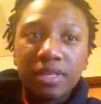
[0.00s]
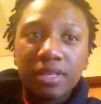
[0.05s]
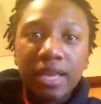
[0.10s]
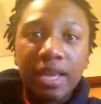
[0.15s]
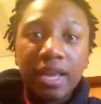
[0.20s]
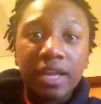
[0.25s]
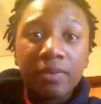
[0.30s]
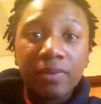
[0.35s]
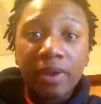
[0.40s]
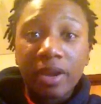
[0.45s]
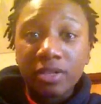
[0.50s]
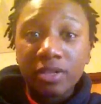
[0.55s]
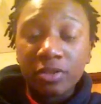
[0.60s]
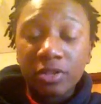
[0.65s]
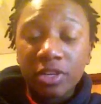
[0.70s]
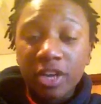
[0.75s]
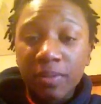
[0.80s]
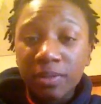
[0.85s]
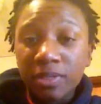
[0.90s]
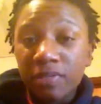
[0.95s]
they got
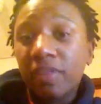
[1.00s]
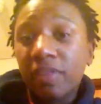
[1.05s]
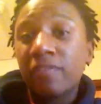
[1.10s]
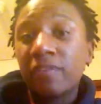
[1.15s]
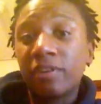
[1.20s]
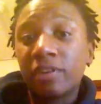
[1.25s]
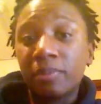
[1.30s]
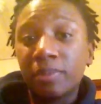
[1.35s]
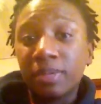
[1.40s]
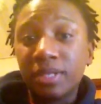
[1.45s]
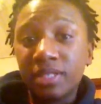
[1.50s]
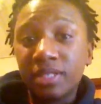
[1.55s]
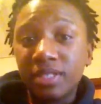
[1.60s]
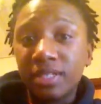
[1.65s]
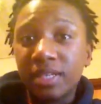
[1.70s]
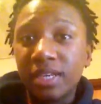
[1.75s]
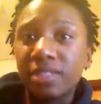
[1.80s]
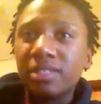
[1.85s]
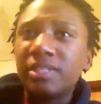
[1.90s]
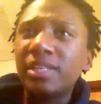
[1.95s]
derogatory comments if they failed the PT
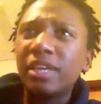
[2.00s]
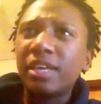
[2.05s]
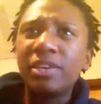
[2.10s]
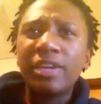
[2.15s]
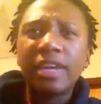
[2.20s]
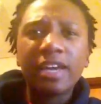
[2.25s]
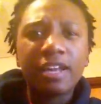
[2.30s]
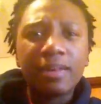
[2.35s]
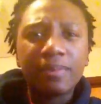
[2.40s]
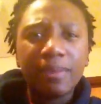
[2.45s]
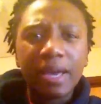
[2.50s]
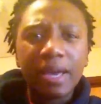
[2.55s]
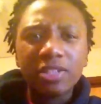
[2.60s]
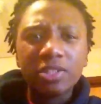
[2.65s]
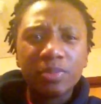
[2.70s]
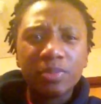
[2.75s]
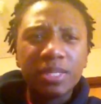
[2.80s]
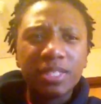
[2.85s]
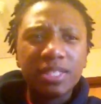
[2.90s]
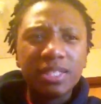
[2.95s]
test. Yeah, you gotta
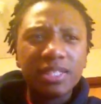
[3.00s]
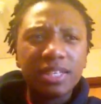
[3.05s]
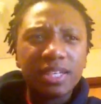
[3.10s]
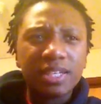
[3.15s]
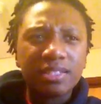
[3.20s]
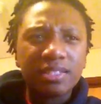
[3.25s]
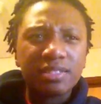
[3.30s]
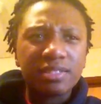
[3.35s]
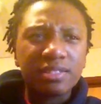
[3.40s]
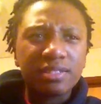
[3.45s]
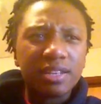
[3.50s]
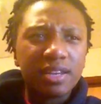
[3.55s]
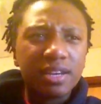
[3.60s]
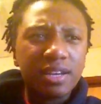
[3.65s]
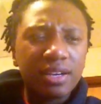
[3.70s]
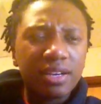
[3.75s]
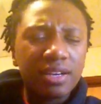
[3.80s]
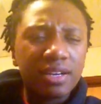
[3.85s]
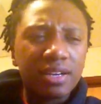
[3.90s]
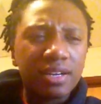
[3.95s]
pass your PT test.
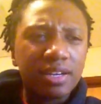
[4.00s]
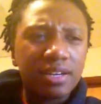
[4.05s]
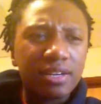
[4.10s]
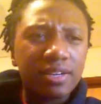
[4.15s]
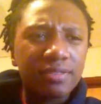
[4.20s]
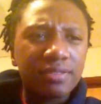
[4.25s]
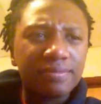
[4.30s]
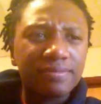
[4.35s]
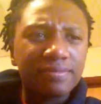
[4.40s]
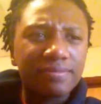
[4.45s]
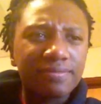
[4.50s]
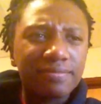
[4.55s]
Uh,